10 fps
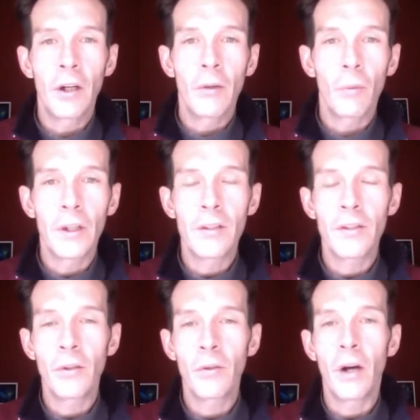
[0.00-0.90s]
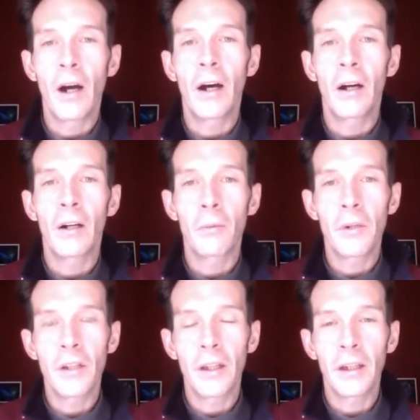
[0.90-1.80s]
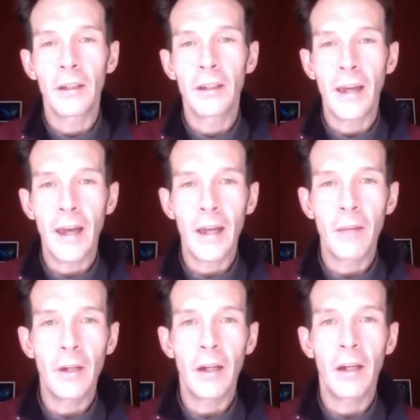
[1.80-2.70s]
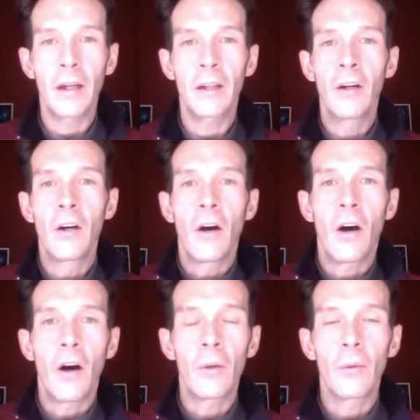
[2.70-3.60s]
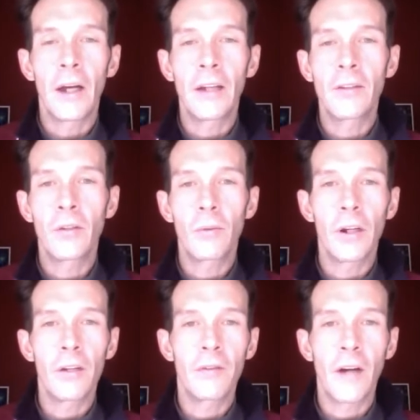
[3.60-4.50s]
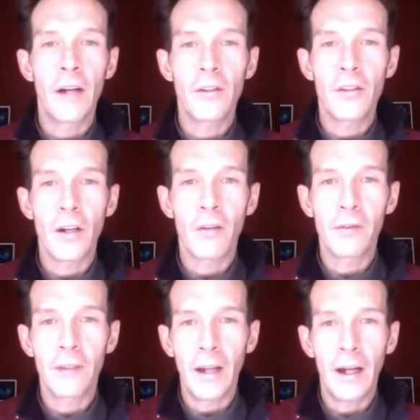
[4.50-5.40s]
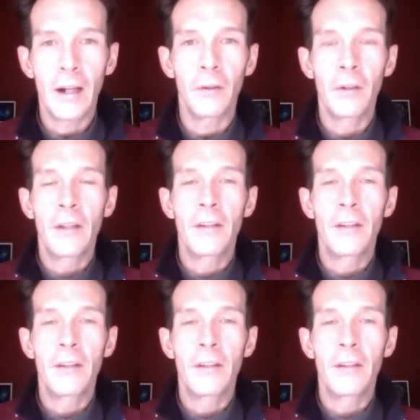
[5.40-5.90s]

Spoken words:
whence you originally came and all the way to where you find yourself now.